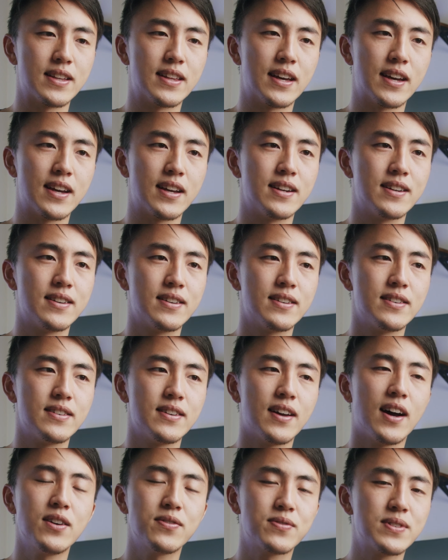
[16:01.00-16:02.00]
that
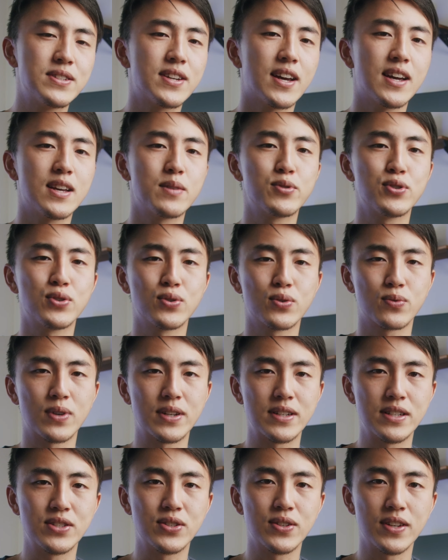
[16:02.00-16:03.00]
oftentimes you'll
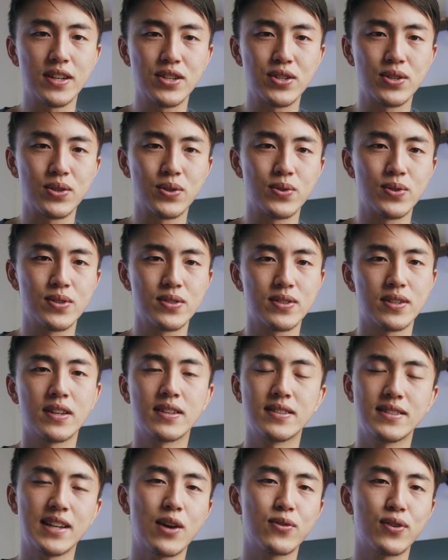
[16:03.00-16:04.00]
run into issues
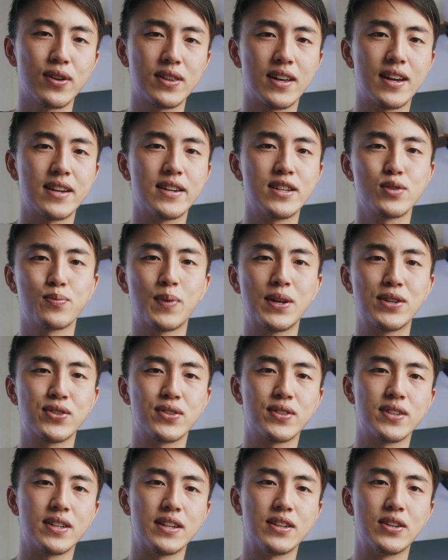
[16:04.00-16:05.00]
down the line,
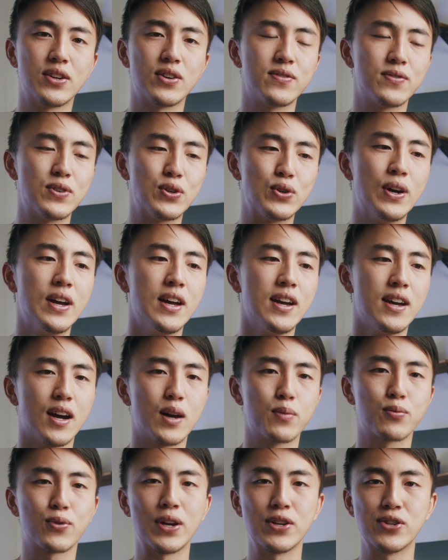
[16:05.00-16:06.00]
especially, you know, if you
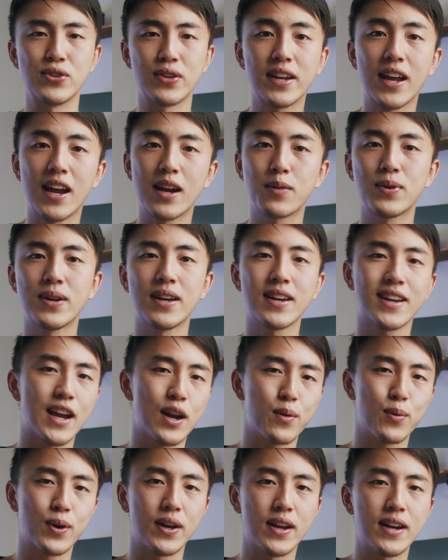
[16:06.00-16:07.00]
upgrade your camera
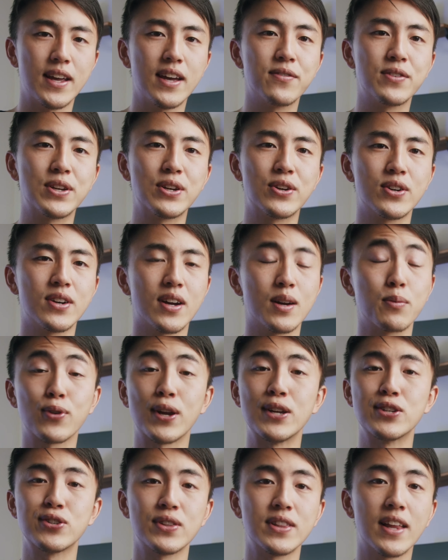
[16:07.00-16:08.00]
got heavier,
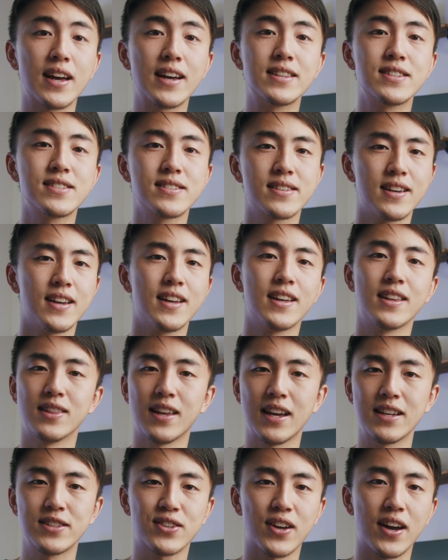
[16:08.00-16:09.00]
upgrade your lights
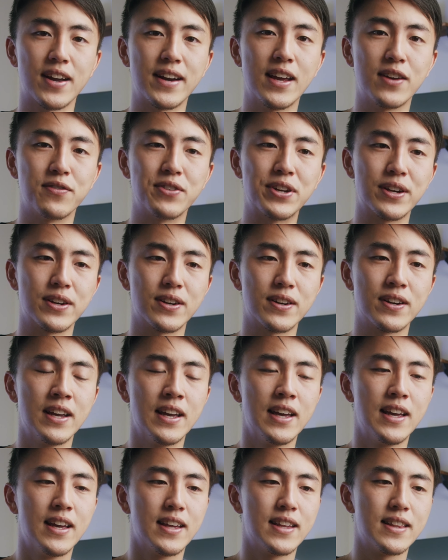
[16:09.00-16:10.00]
got heavier,
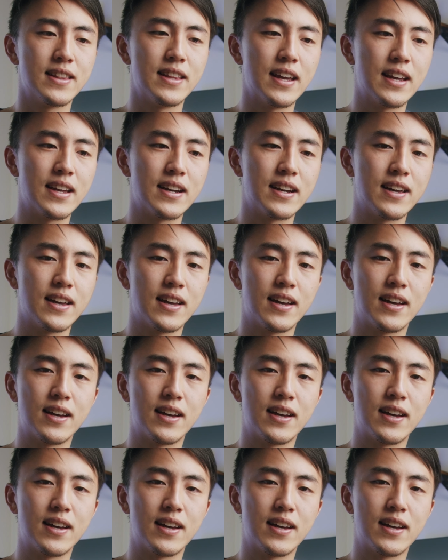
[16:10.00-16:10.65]
then